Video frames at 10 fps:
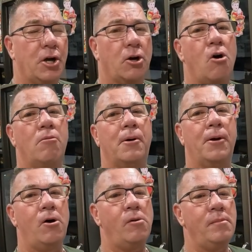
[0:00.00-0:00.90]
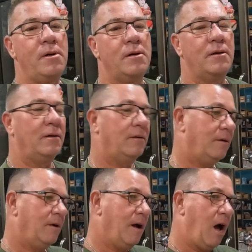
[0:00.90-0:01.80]
Nakhon
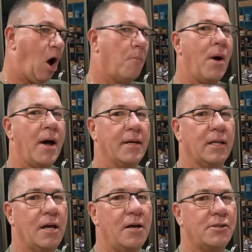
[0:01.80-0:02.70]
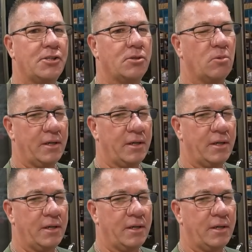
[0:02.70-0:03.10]
I'll buy you lunch.